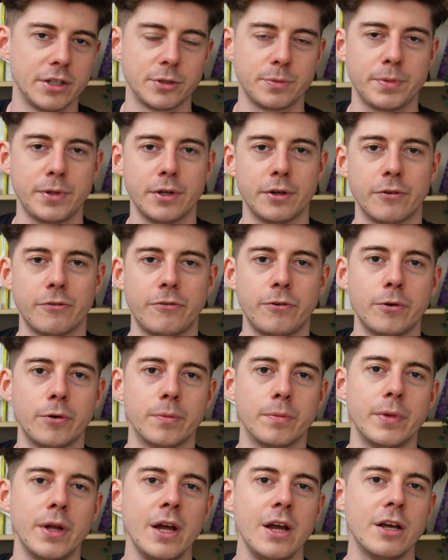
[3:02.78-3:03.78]
its pure
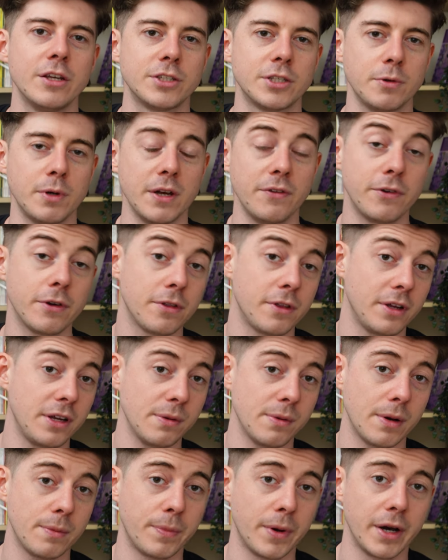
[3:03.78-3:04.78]
form. So if you're
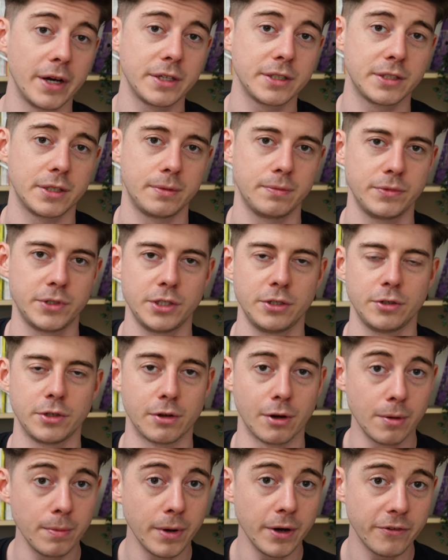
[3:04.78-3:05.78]
thinking about buying some to do
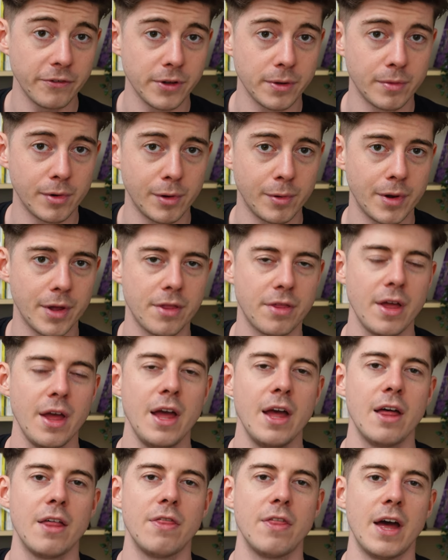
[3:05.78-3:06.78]
your own perfumery with,
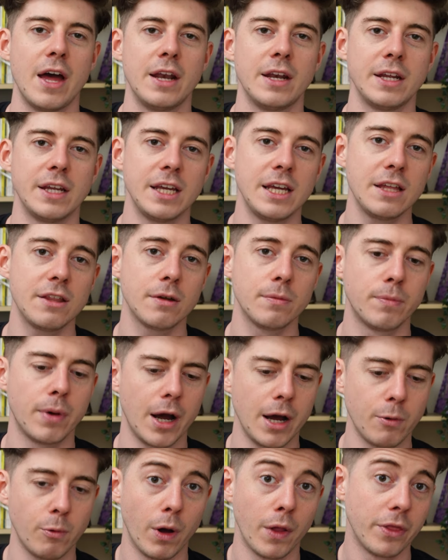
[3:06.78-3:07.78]
then either
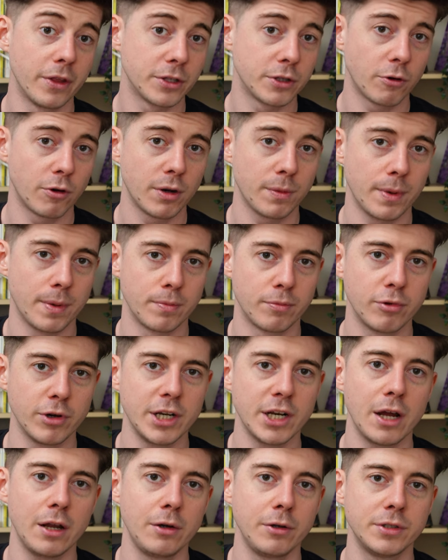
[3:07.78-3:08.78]
buy one that's already been
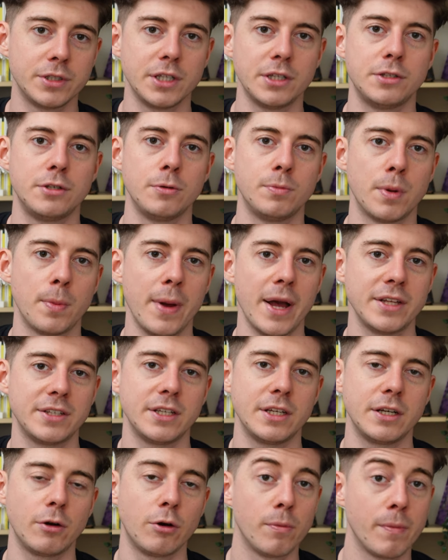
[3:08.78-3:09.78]
pre-diluted to
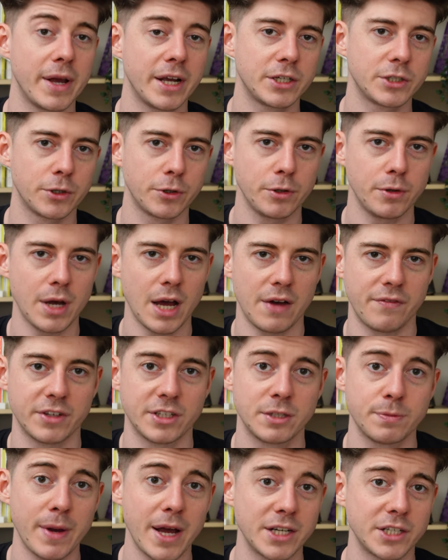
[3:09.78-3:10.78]
pipette it, or make sure you have a
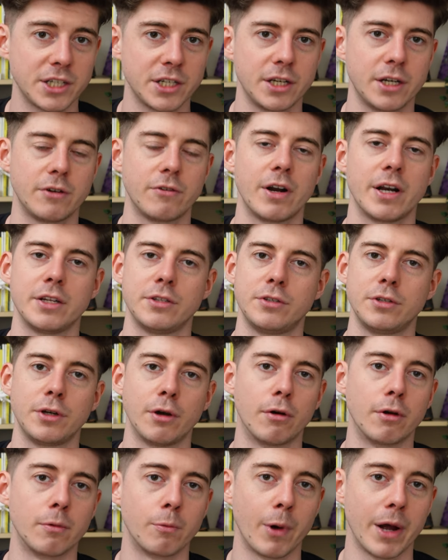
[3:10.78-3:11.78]
spatula ready to
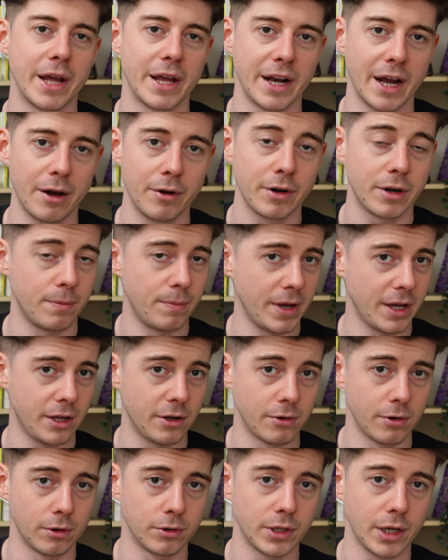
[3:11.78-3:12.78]
go and weigh it out and make
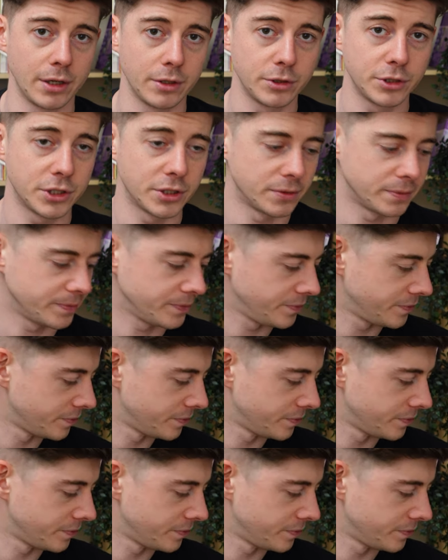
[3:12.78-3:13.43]
your own dilution.